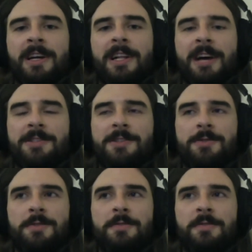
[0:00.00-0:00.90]
allows you
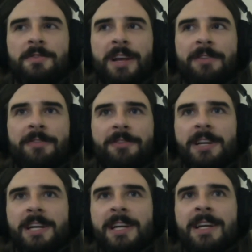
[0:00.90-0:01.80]
to
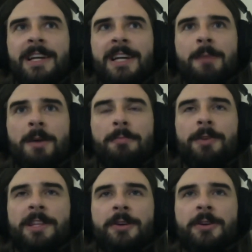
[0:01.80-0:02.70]
flavorfully come up
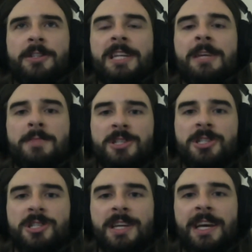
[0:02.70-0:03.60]
with your team's
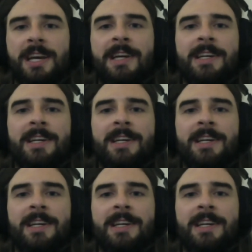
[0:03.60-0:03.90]
shtick.